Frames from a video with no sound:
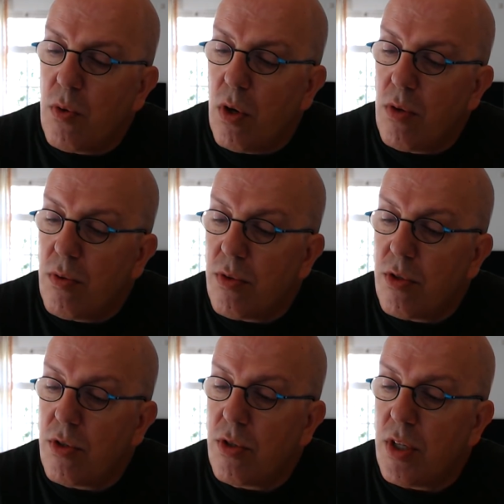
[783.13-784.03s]
own
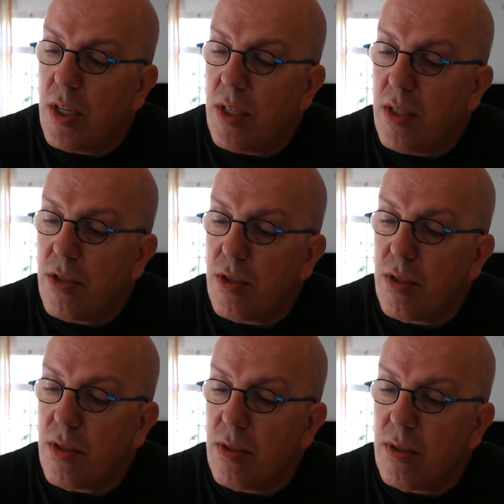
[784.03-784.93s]

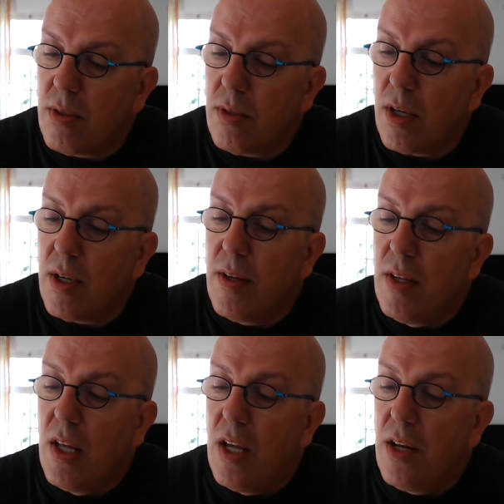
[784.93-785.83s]
shades. Okay.
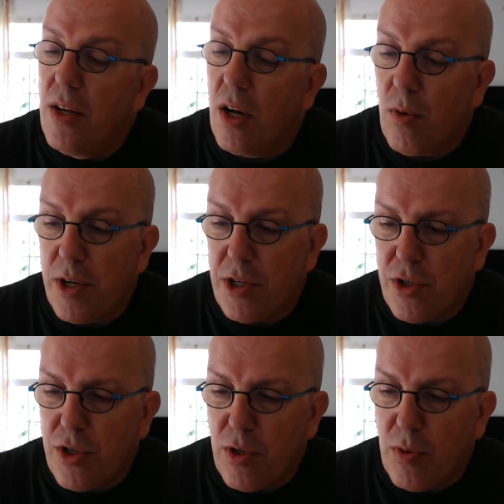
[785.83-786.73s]
Not quite
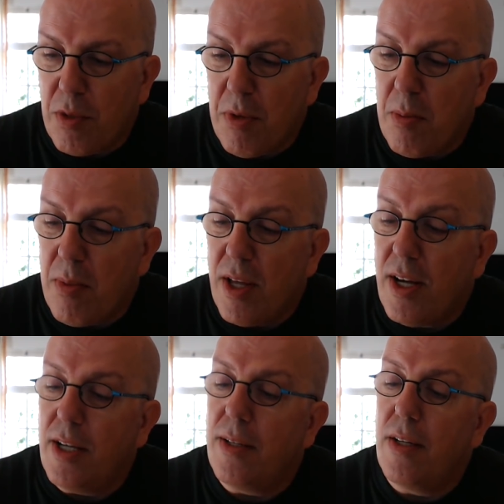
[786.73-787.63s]
sure what you mean by
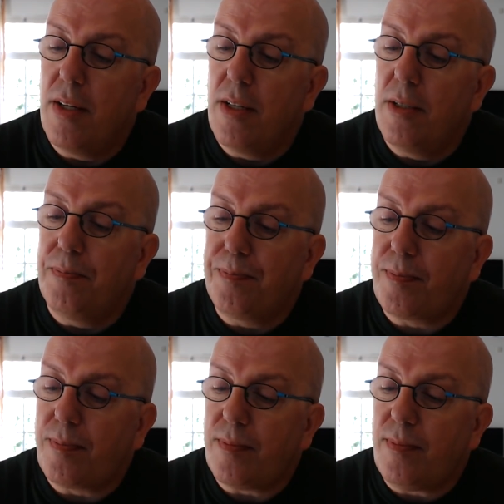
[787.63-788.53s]
that.
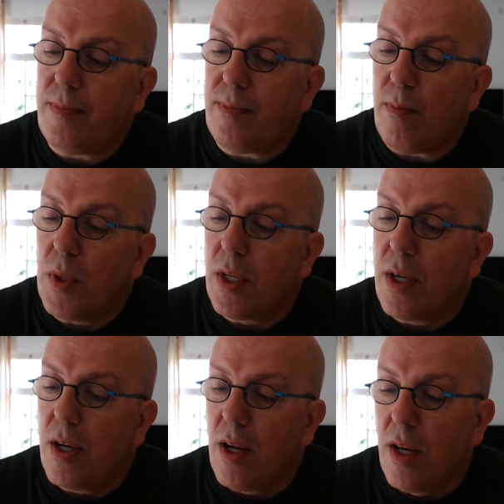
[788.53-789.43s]

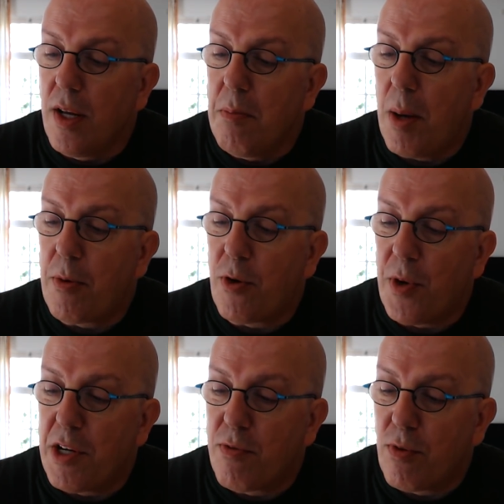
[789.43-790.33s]
Klimbop
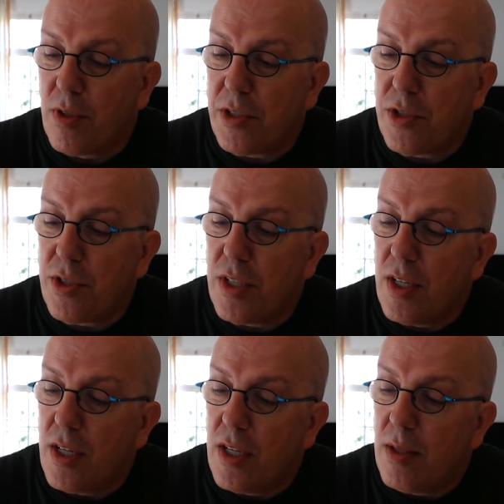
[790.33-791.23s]
Creative Works,
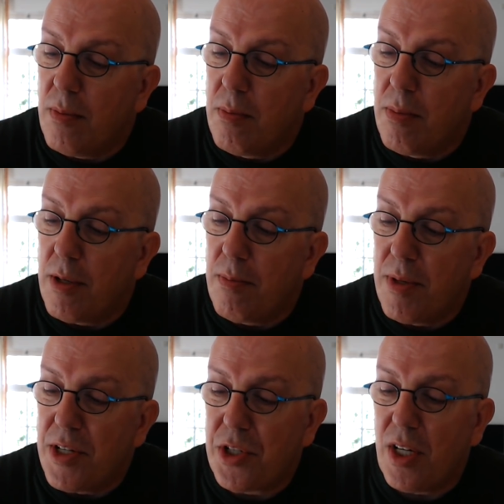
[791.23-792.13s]
but
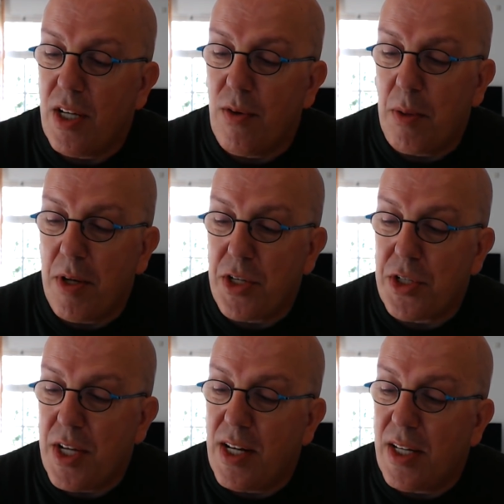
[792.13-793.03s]
basically what I'm
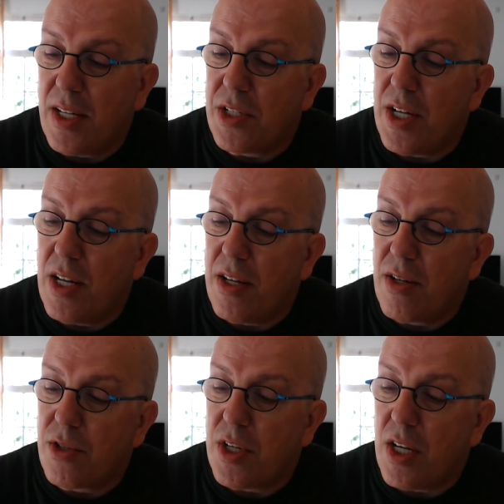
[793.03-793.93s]
understanding is that
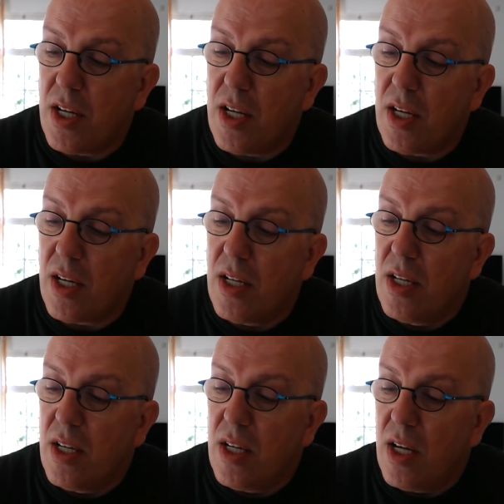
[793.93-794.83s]
you're saying
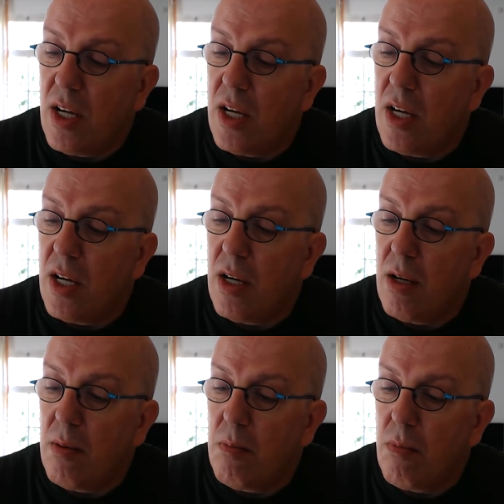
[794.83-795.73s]

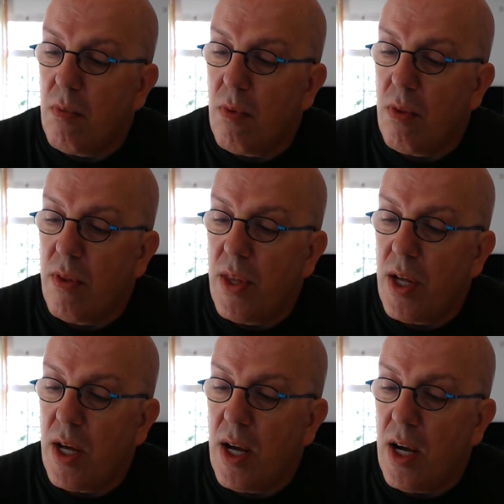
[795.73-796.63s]

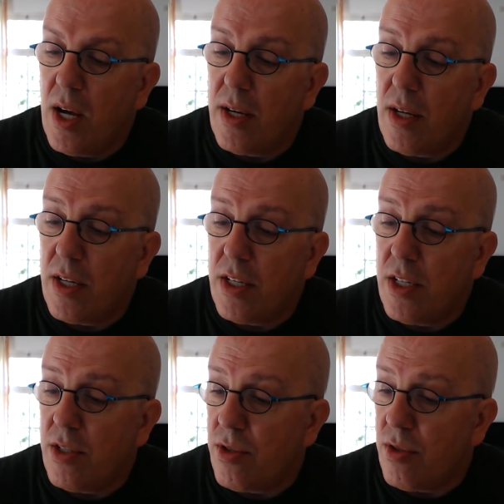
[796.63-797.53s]
that I
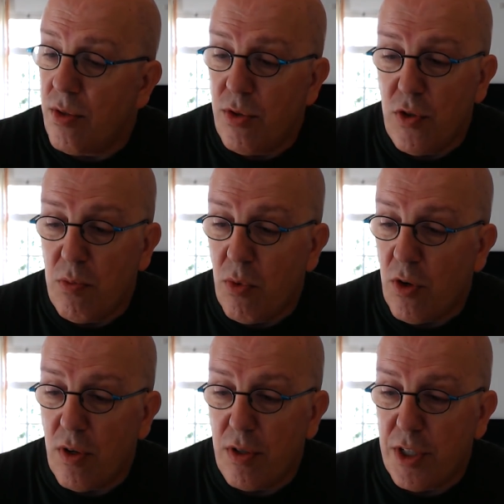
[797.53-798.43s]
need to do
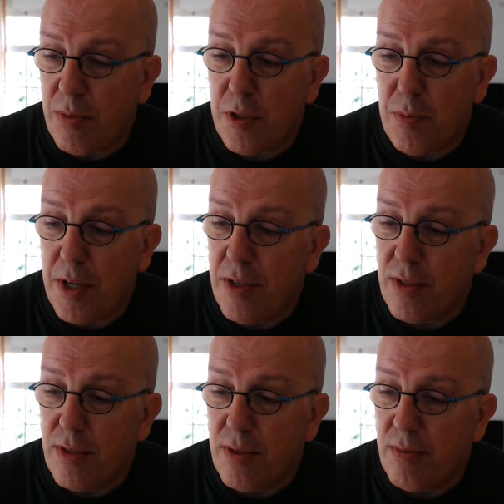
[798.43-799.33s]
more Substance
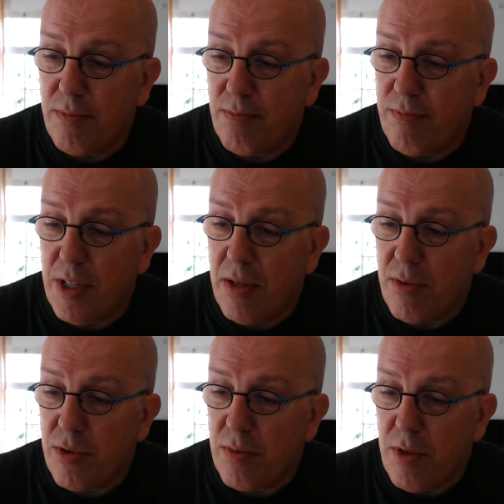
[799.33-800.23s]
Painter
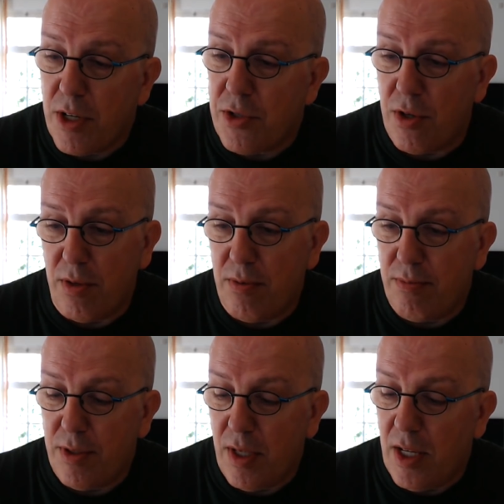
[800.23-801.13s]
videos. Not sure.
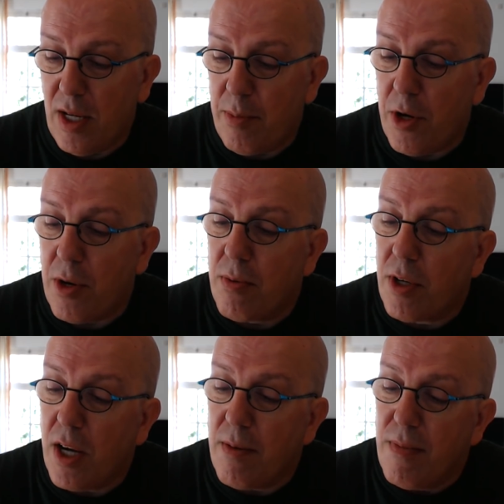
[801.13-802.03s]
Let me know.
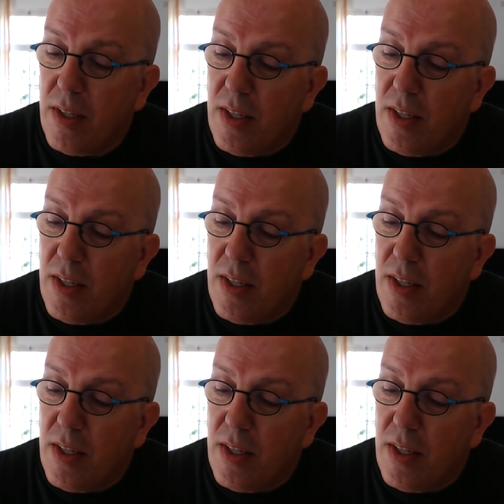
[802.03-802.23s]
Okay.